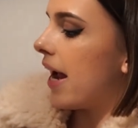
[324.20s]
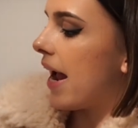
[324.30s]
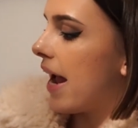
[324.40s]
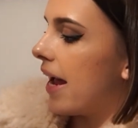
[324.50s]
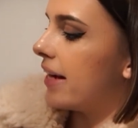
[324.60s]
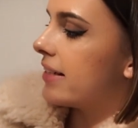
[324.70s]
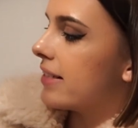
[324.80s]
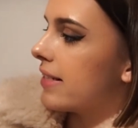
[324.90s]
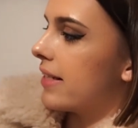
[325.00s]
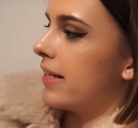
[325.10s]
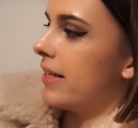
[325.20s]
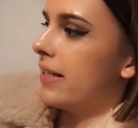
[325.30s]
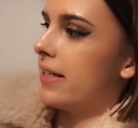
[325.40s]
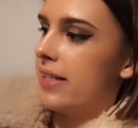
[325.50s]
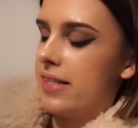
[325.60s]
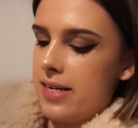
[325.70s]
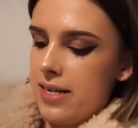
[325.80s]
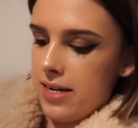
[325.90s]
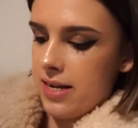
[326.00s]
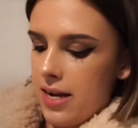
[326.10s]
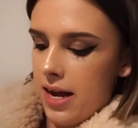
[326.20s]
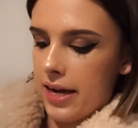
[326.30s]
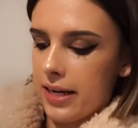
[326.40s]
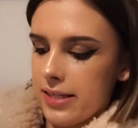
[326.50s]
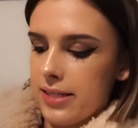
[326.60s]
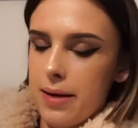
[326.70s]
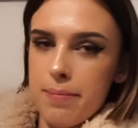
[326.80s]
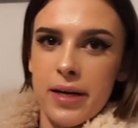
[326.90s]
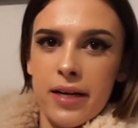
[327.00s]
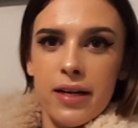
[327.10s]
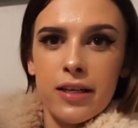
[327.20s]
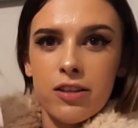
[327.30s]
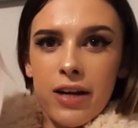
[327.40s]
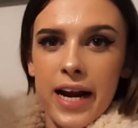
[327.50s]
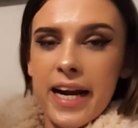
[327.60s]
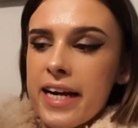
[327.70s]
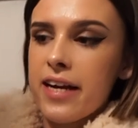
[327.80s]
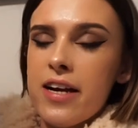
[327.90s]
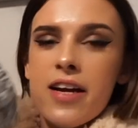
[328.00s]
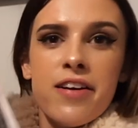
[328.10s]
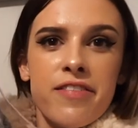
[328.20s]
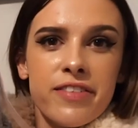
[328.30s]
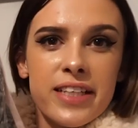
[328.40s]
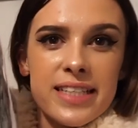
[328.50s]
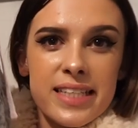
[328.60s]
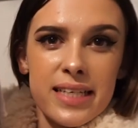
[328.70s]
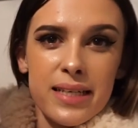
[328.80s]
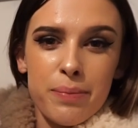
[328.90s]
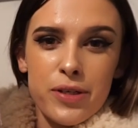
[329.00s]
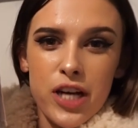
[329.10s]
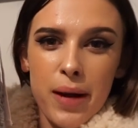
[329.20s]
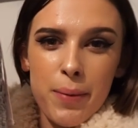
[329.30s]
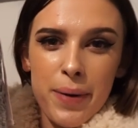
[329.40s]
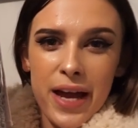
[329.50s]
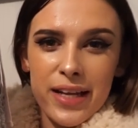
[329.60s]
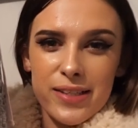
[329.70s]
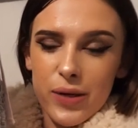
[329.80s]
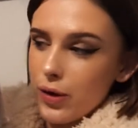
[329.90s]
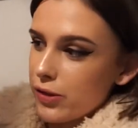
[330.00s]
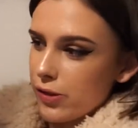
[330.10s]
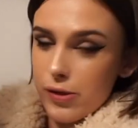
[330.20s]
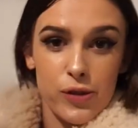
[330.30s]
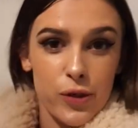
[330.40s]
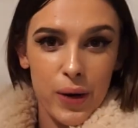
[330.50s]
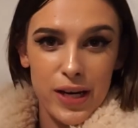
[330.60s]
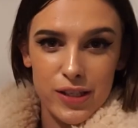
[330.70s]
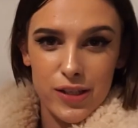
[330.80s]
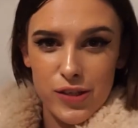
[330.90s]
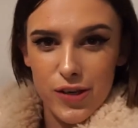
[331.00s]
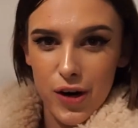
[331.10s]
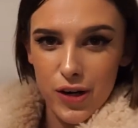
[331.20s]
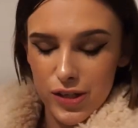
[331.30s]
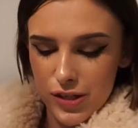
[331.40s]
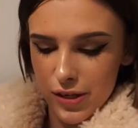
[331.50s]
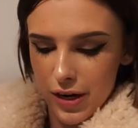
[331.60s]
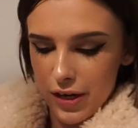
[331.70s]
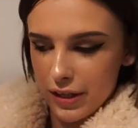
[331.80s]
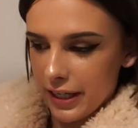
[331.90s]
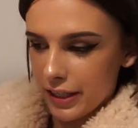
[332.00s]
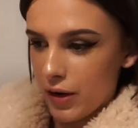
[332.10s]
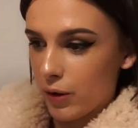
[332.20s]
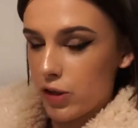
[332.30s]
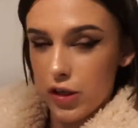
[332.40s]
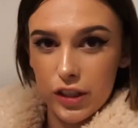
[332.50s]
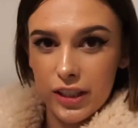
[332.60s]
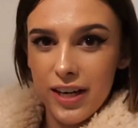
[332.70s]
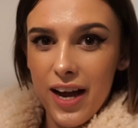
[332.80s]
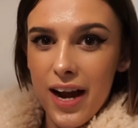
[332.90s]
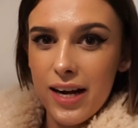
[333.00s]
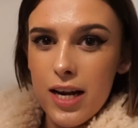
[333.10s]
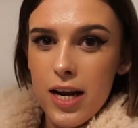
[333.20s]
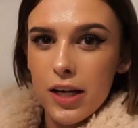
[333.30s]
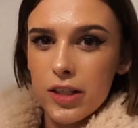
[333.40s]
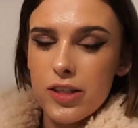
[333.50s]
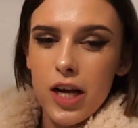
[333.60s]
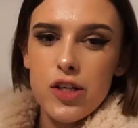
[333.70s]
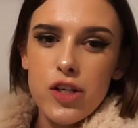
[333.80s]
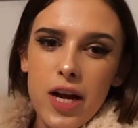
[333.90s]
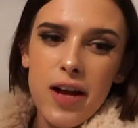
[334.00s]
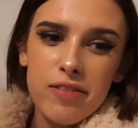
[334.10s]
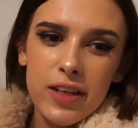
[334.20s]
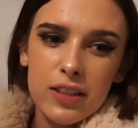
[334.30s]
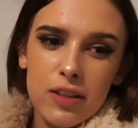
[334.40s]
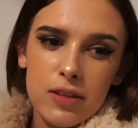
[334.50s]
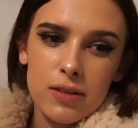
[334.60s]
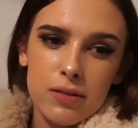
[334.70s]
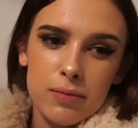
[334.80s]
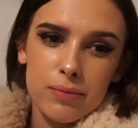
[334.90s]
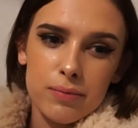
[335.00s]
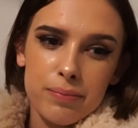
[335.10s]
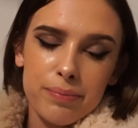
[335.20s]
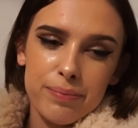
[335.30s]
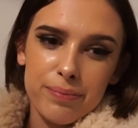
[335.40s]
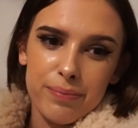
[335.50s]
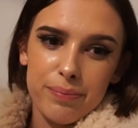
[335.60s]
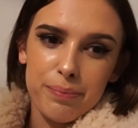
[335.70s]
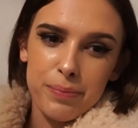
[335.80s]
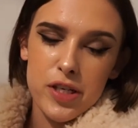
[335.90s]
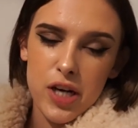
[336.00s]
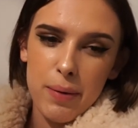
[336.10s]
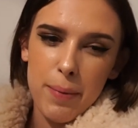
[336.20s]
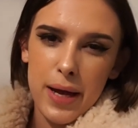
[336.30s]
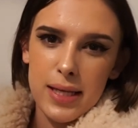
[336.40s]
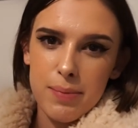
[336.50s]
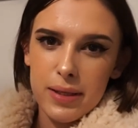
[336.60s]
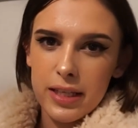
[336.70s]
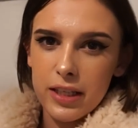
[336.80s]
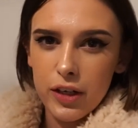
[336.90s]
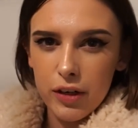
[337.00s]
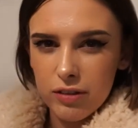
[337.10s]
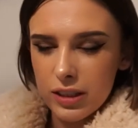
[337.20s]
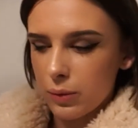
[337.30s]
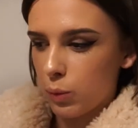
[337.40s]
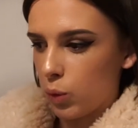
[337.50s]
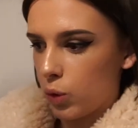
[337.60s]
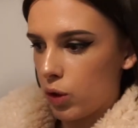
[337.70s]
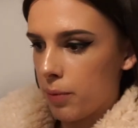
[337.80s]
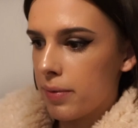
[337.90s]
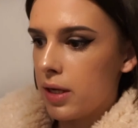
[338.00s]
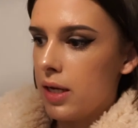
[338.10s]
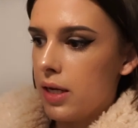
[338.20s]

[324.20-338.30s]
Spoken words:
and I got some grey fleecy pajama pants also to wear to the snow, just so I don't get cold during the night, because I do have like long pajama pants, but they're not really warm,